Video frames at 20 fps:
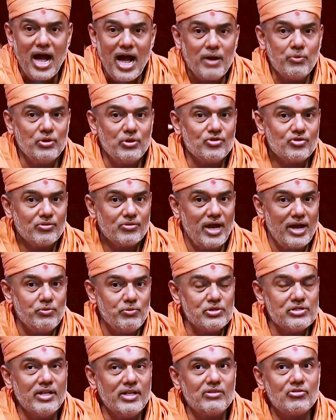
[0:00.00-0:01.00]
I was I
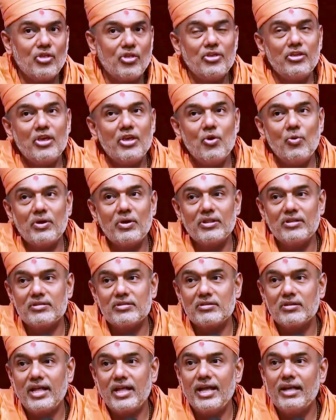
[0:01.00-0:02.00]
was like thinking over
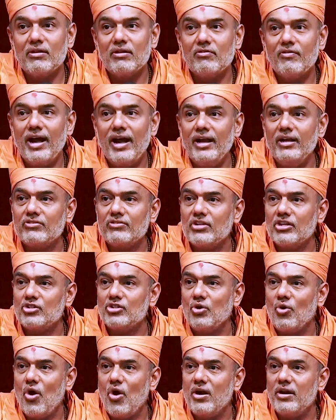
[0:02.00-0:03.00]
this, like why
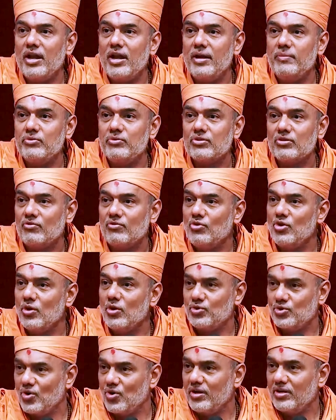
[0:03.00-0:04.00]
such long names? You
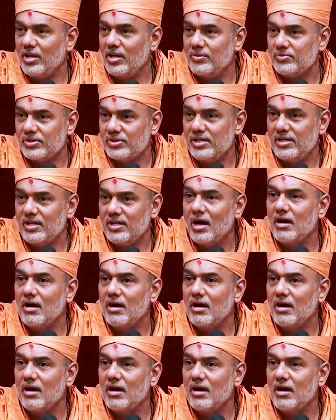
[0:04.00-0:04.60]
have short names, right?